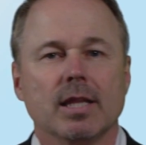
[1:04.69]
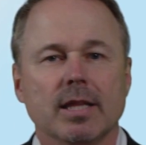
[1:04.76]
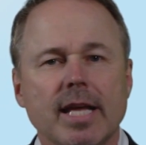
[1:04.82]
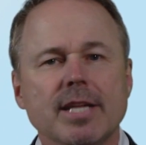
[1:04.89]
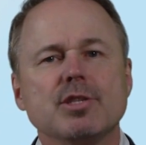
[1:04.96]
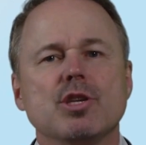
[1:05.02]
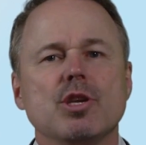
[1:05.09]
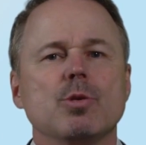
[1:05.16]

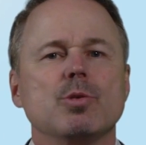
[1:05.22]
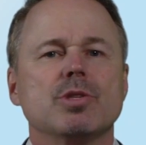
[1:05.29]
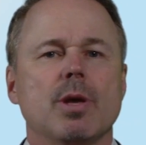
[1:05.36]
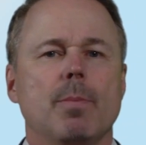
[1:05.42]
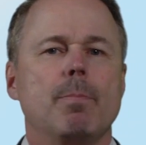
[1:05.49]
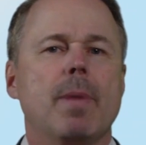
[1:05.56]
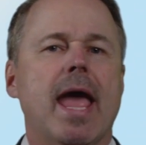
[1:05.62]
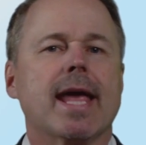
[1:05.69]
Let's use
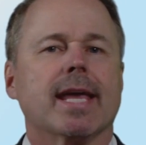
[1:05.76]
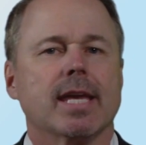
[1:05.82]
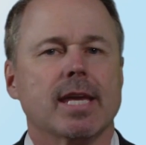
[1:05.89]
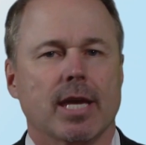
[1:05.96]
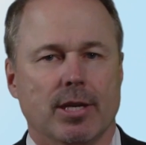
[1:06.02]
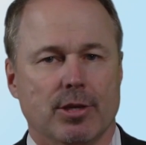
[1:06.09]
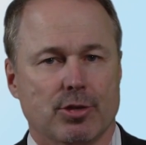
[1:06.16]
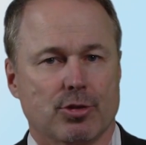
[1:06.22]
the
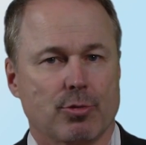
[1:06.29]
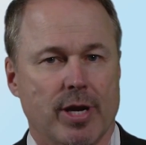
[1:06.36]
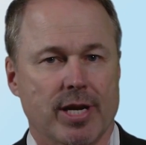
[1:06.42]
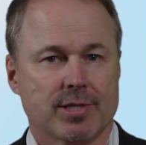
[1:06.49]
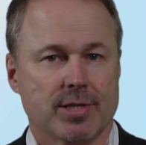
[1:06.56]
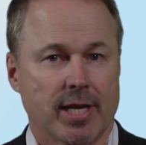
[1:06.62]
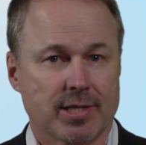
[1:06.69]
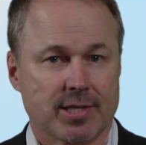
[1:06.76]
banking industry
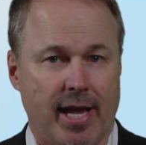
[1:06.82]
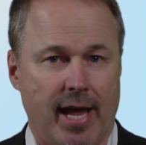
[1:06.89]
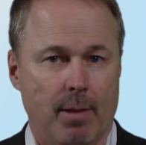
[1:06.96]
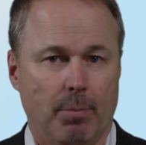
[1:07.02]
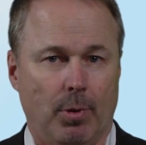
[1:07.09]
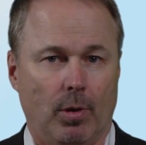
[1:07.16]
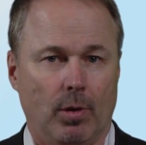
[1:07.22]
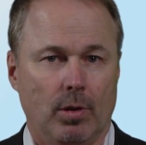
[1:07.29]
as an
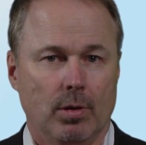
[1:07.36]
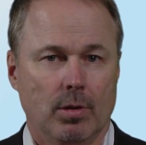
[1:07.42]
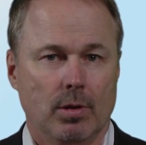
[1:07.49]
example.